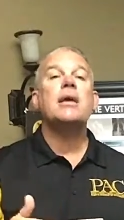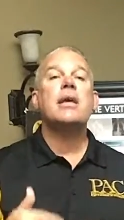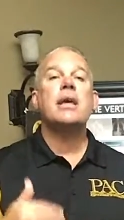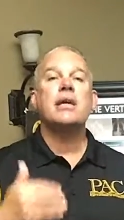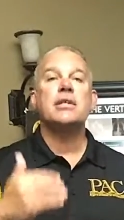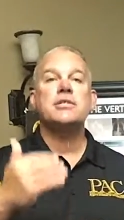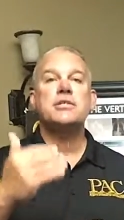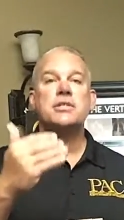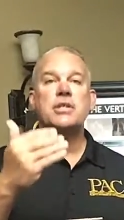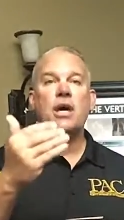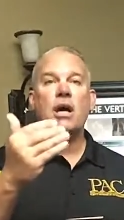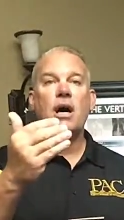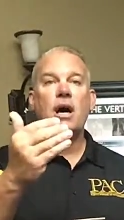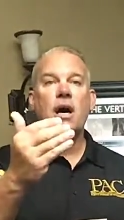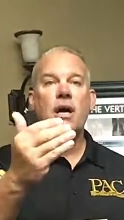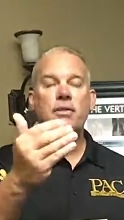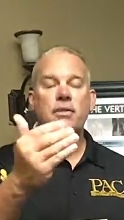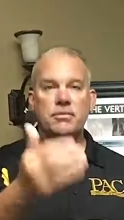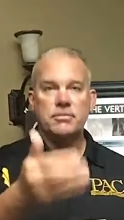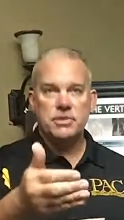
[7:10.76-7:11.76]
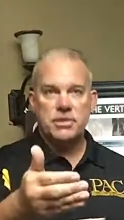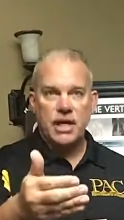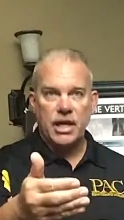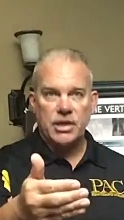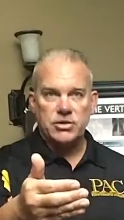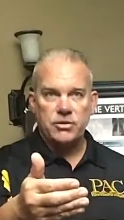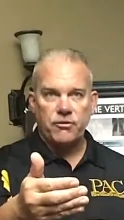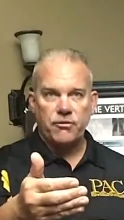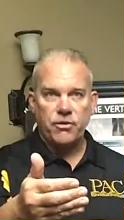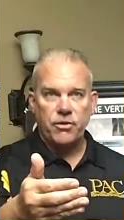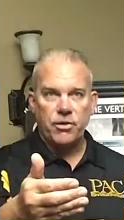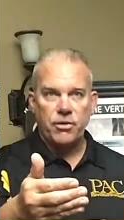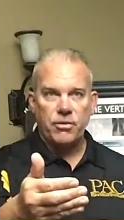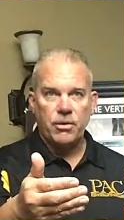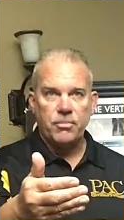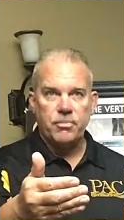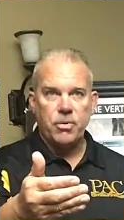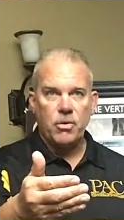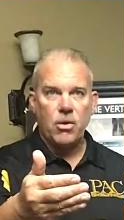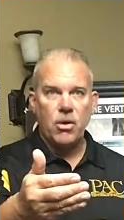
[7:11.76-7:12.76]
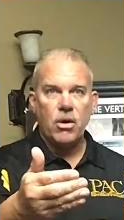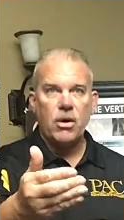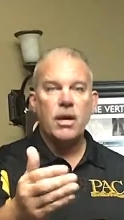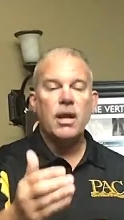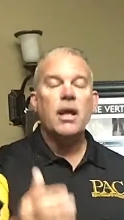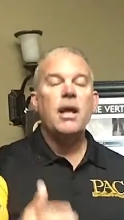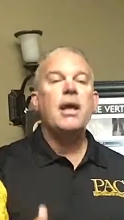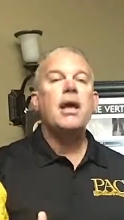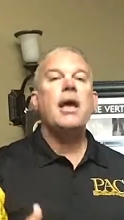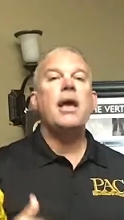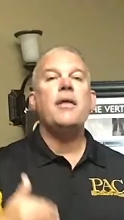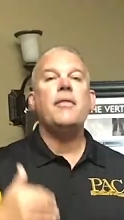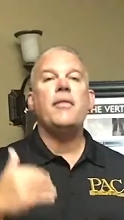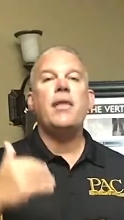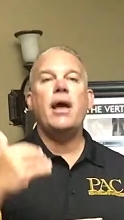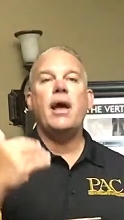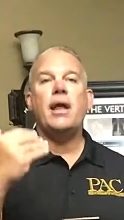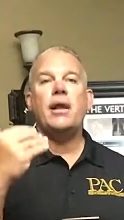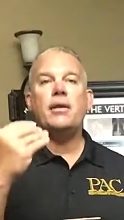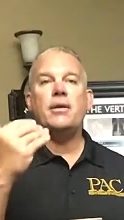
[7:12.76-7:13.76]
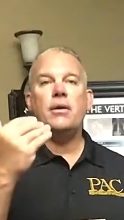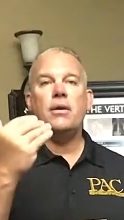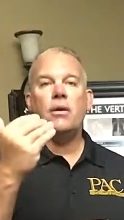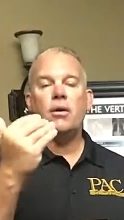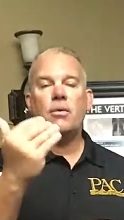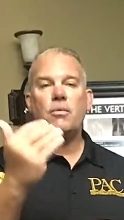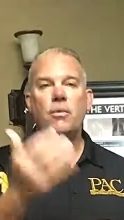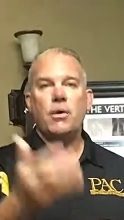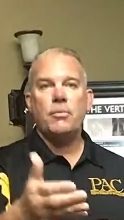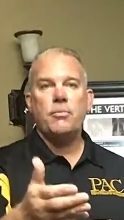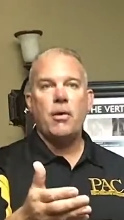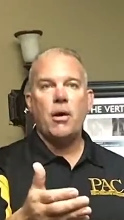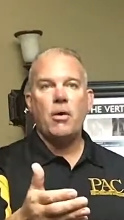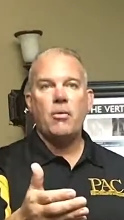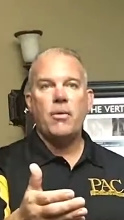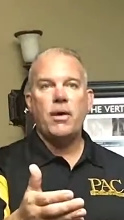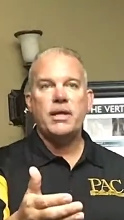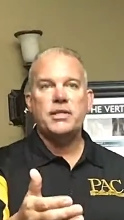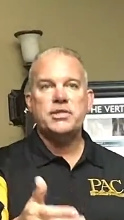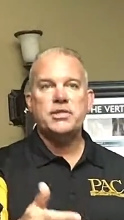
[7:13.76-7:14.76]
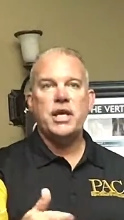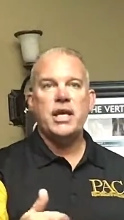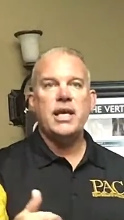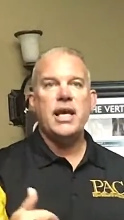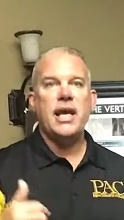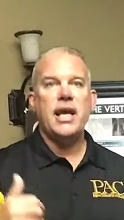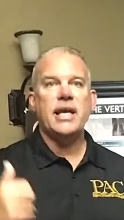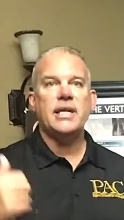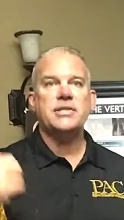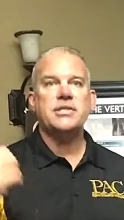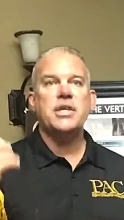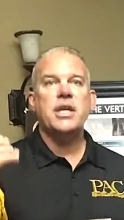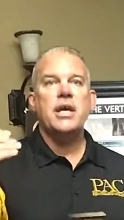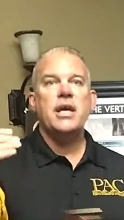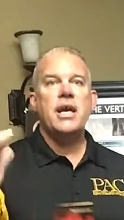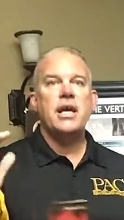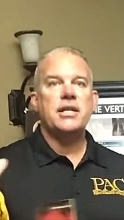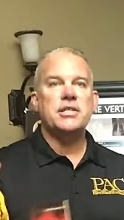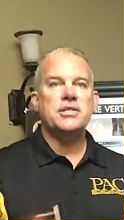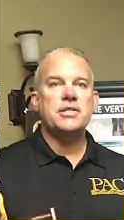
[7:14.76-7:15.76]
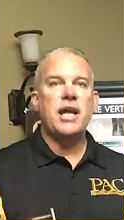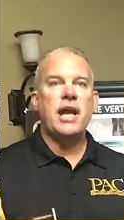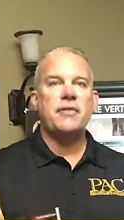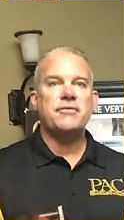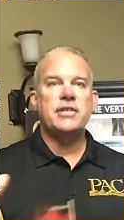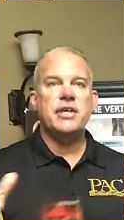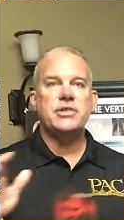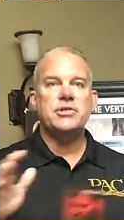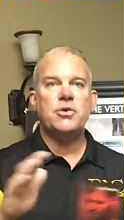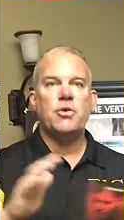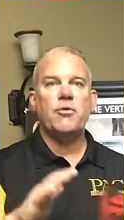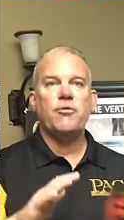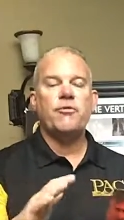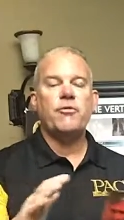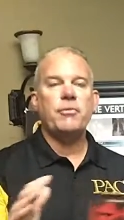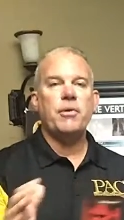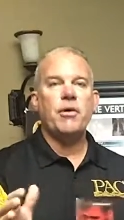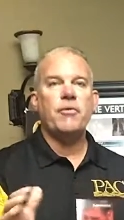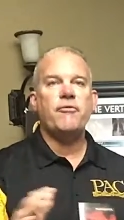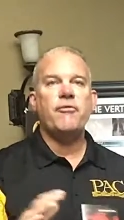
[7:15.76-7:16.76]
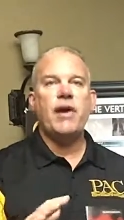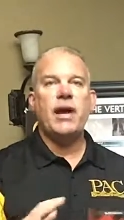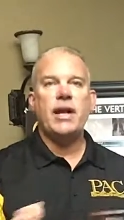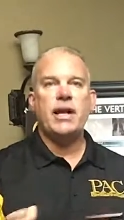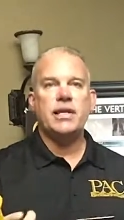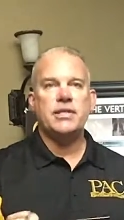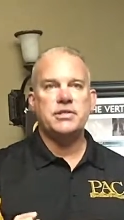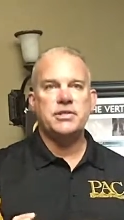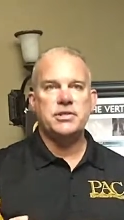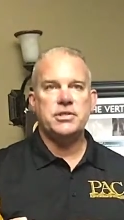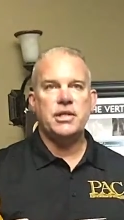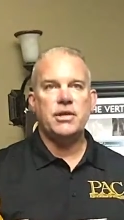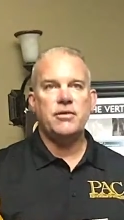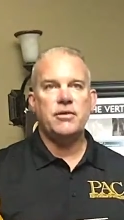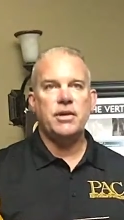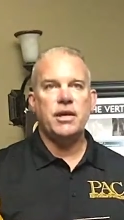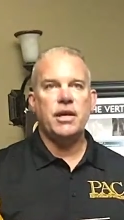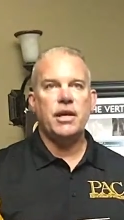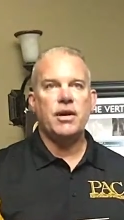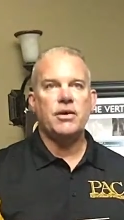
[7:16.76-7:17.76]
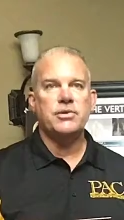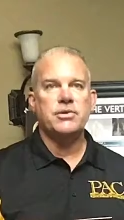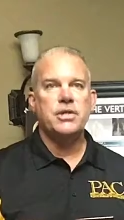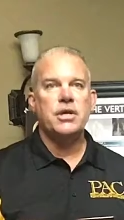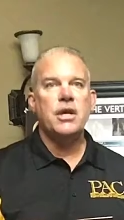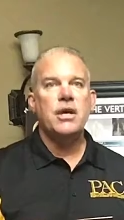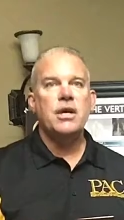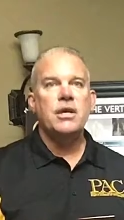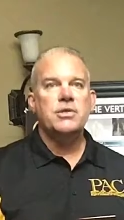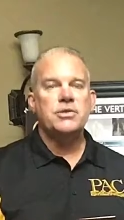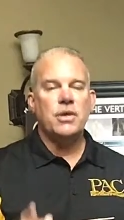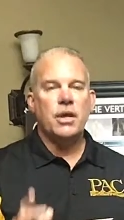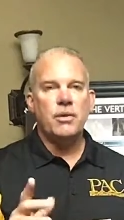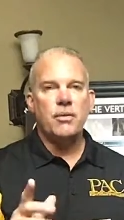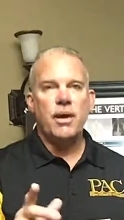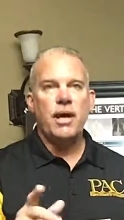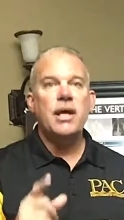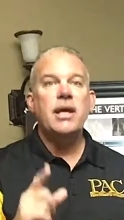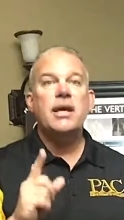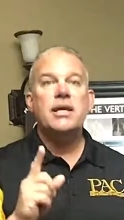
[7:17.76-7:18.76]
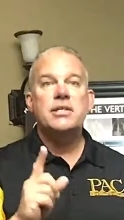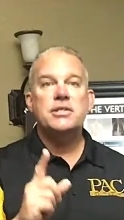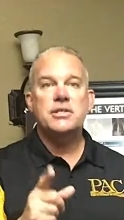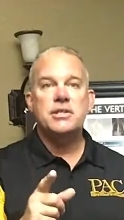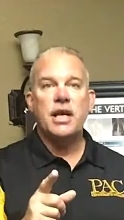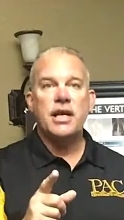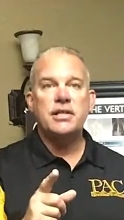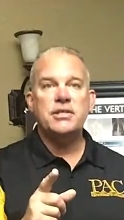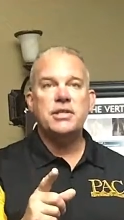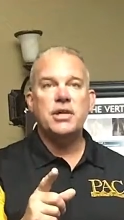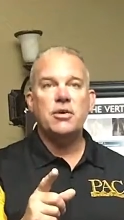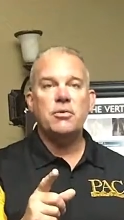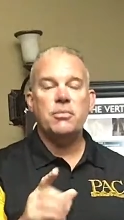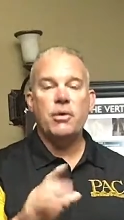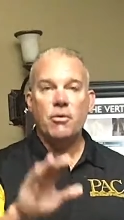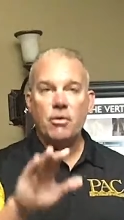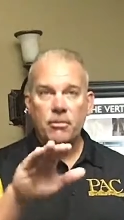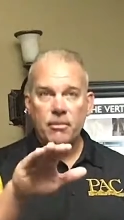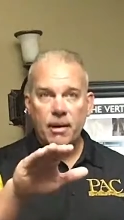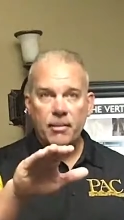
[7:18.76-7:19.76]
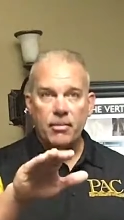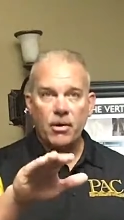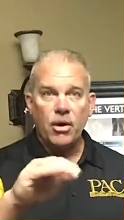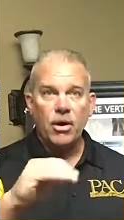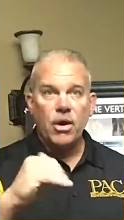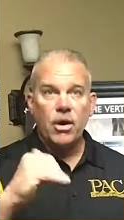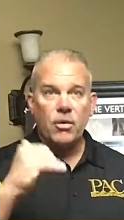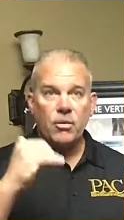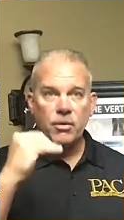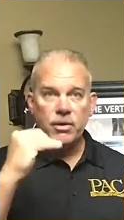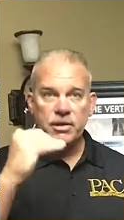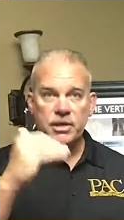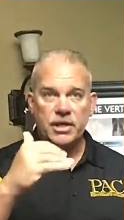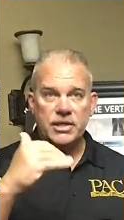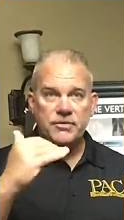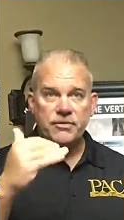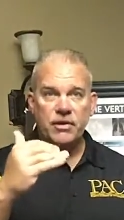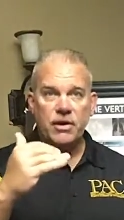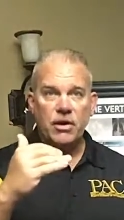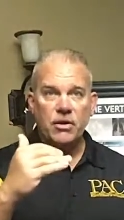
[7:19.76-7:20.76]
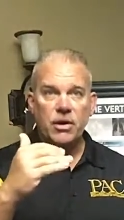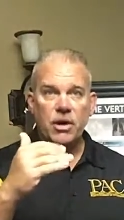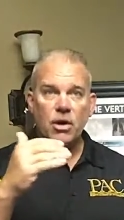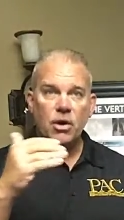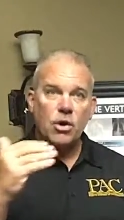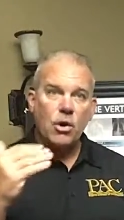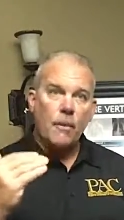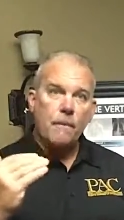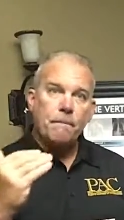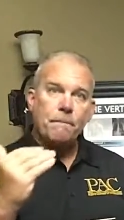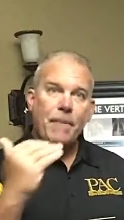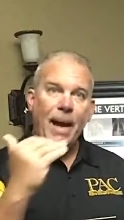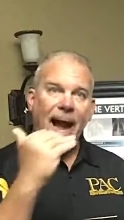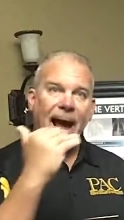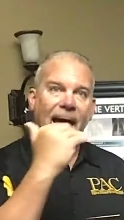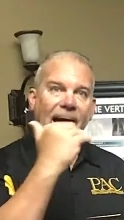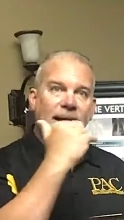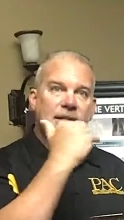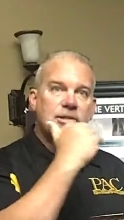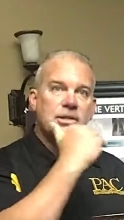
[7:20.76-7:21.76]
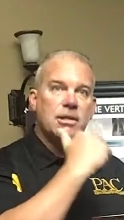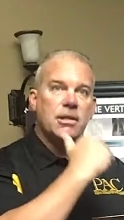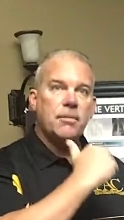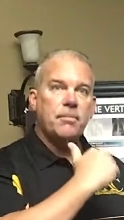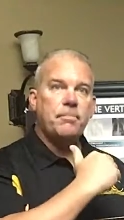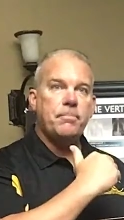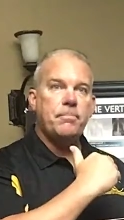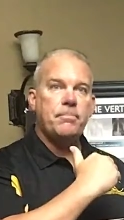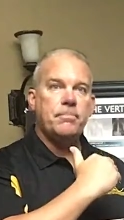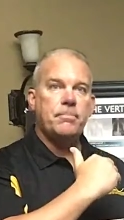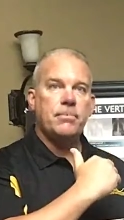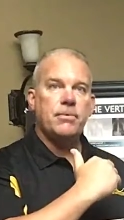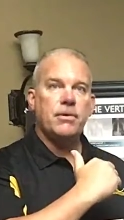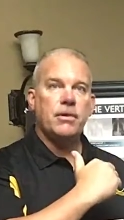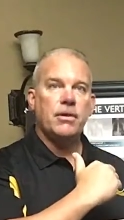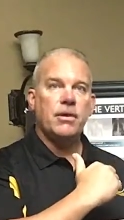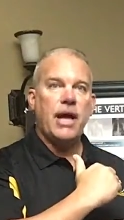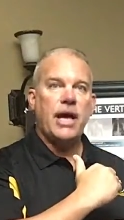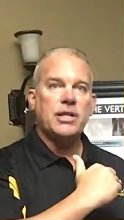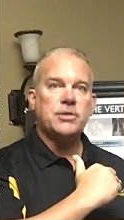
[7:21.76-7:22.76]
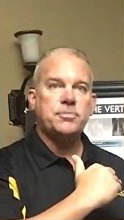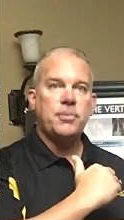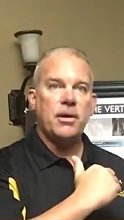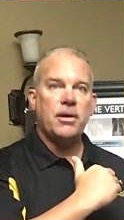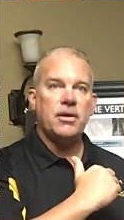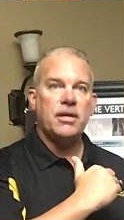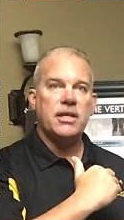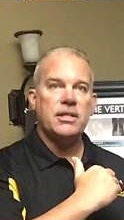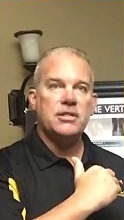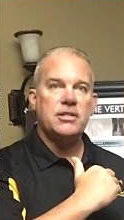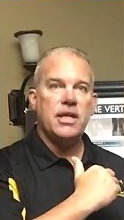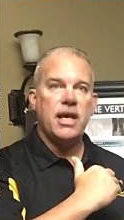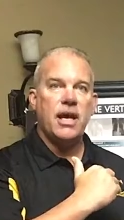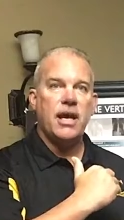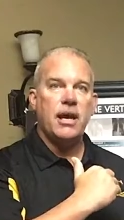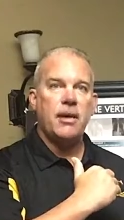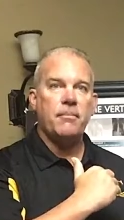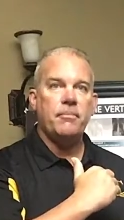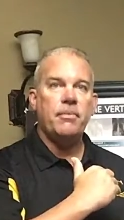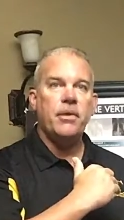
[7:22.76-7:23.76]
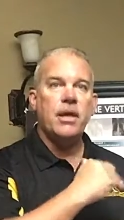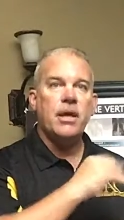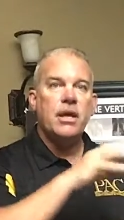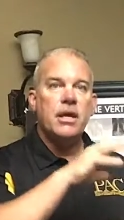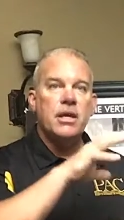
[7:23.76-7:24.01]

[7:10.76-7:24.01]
gets them scheduled for the report, and then we part ways, shake hands, and the staff takes over from their finances and everything else. So anyway, stay tuned, but remember, with this video here, go back to the last part of the exam,